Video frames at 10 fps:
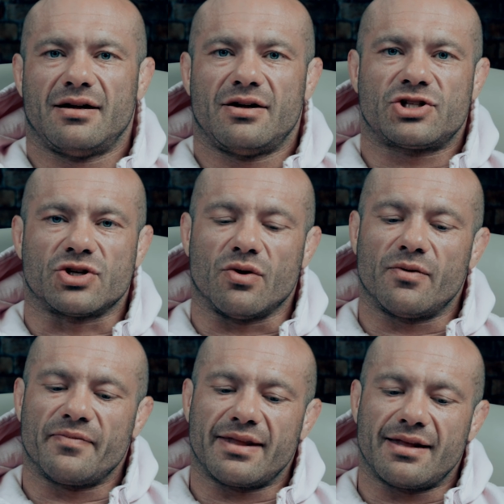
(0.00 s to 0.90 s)

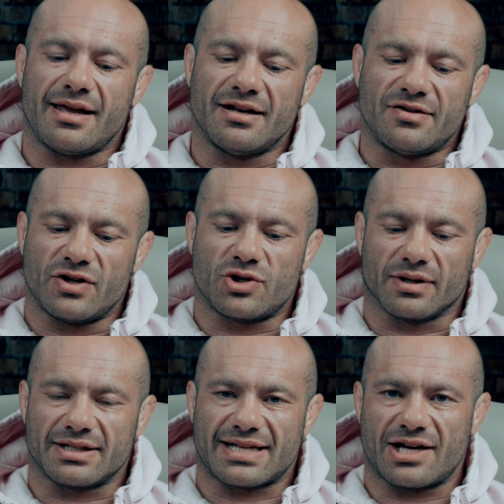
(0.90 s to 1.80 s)
So
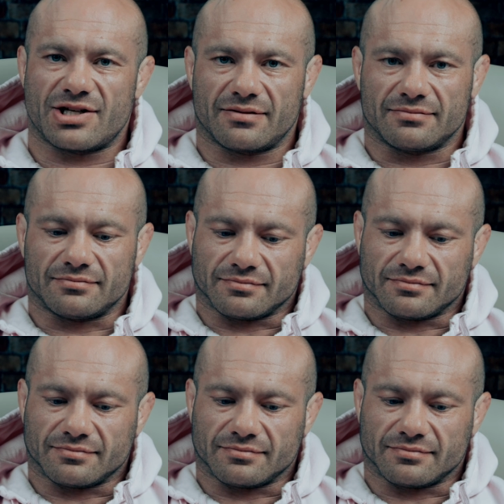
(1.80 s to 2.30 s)
individualization